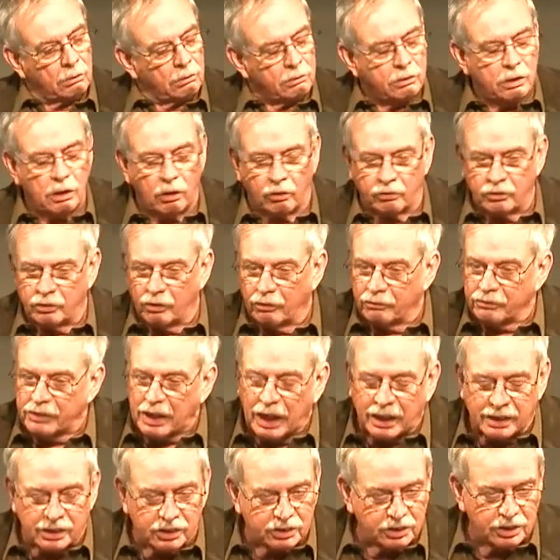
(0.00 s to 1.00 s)
No, no,
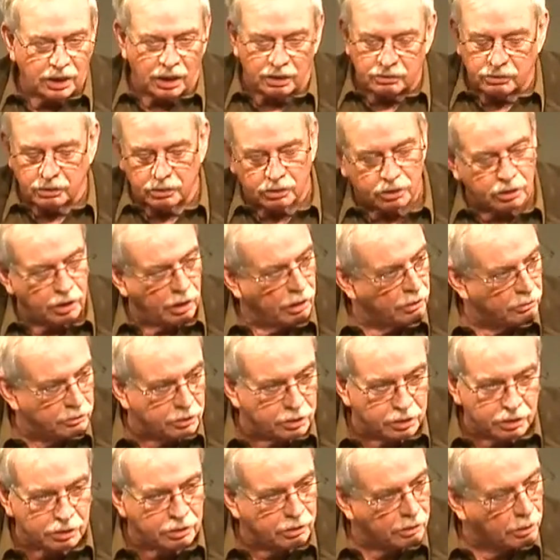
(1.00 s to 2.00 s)
that is not the
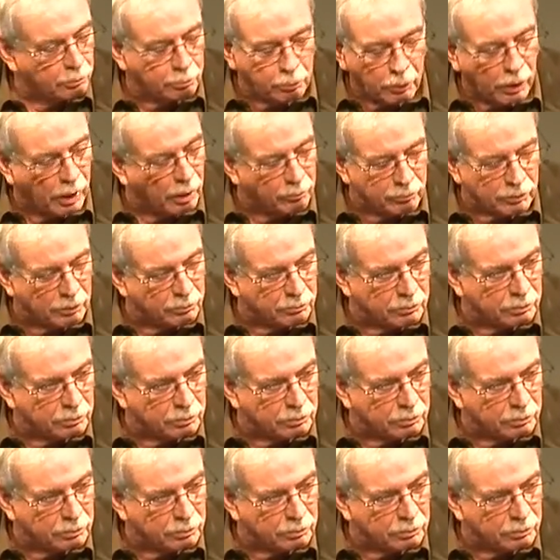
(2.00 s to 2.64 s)
solution to the problem.